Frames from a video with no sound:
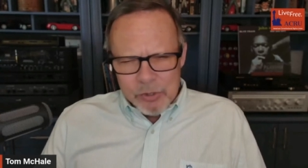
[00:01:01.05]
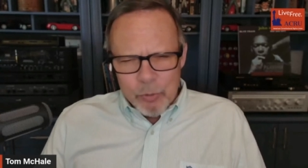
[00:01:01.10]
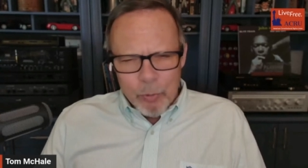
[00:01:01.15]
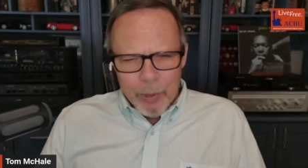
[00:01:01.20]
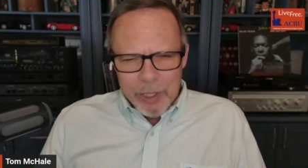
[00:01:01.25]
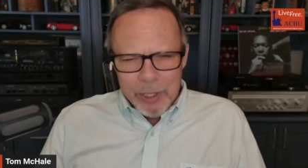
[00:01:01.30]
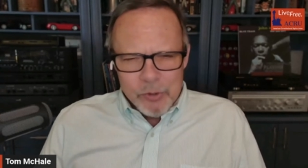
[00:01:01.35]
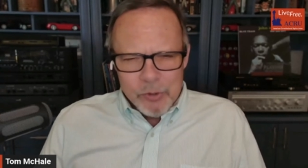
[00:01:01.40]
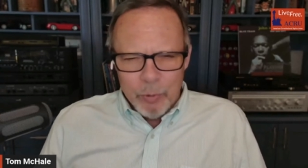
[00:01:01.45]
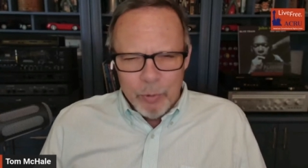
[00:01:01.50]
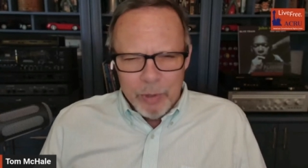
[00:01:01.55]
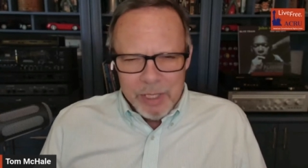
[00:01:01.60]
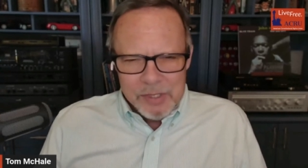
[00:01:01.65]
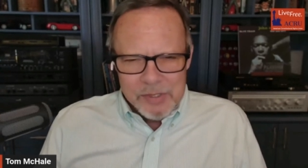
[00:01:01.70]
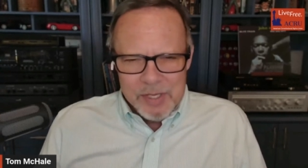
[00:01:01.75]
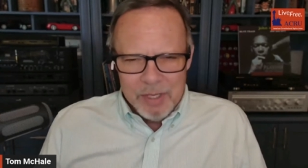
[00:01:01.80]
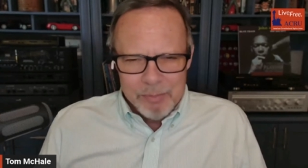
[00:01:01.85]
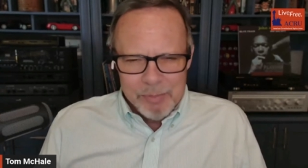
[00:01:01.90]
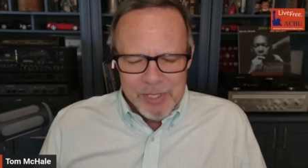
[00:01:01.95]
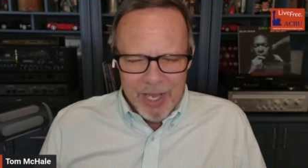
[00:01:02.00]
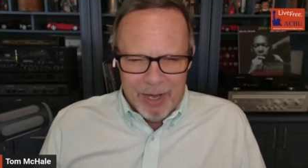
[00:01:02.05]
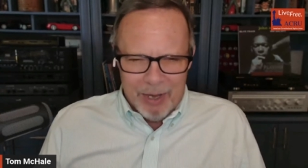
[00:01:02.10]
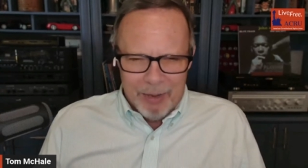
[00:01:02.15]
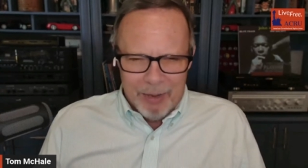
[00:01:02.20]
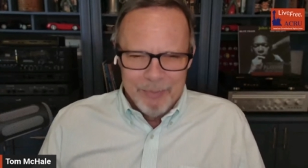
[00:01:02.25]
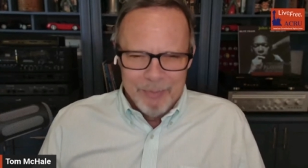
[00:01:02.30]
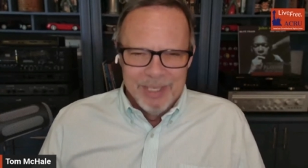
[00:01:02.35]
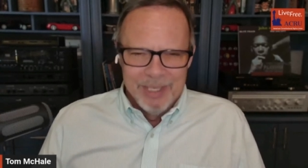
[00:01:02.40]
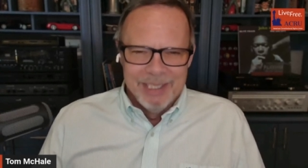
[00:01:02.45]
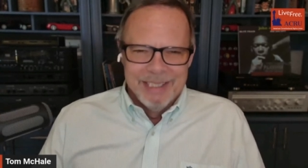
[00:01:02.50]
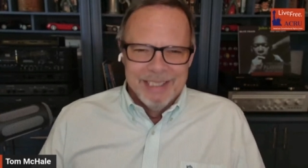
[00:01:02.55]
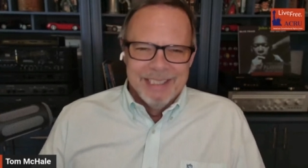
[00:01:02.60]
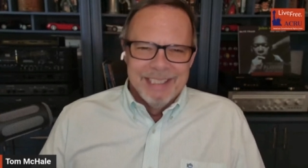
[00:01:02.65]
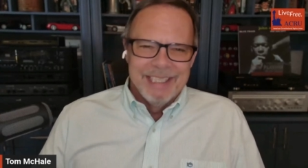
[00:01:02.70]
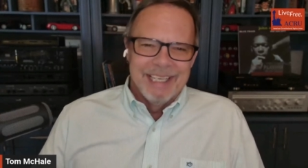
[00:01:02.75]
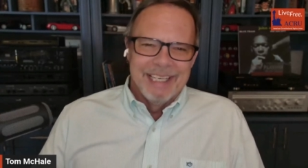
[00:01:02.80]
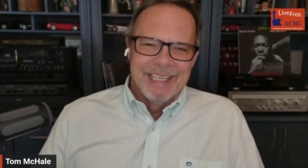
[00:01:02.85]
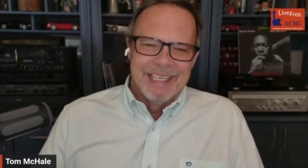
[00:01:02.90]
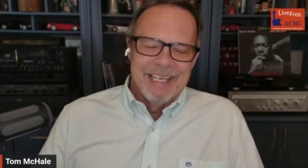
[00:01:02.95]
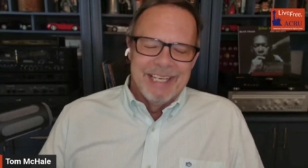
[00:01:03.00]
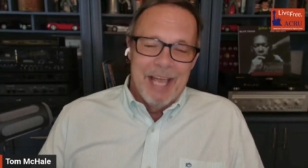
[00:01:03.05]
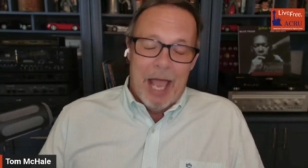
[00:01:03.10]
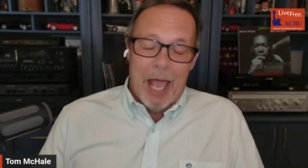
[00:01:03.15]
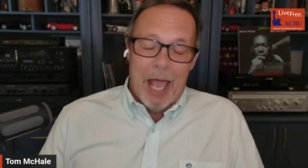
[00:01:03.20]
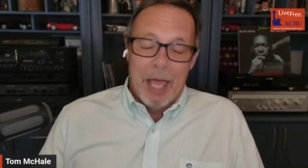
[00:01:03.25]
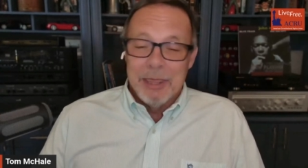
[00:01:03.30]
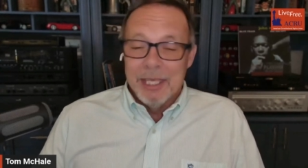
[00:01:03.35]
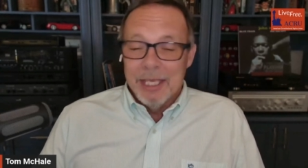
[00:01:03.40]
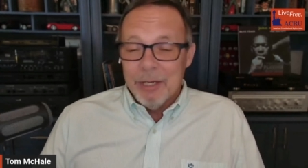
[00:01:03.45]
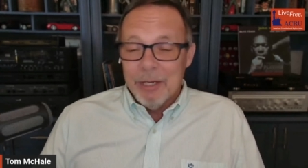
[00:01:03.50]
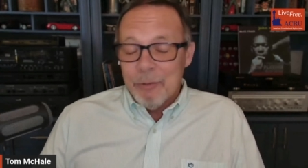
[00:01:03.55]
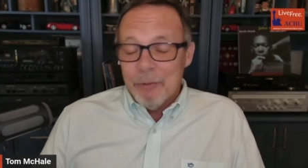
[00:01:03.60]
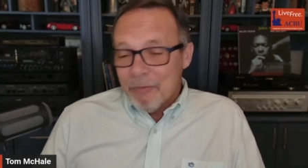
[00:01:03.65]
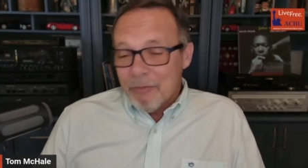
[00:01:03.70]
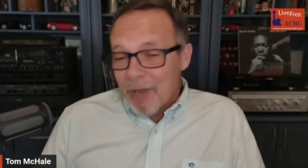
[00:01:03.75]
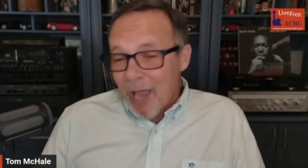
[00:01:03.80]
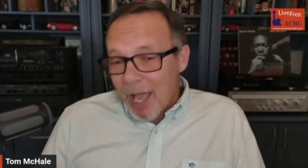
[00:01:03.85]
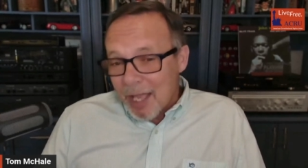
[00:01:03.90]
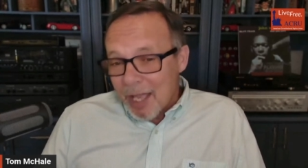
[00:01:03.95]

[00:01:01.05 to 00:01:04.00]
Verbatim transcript: 2020 sometime, and uh, I think we've got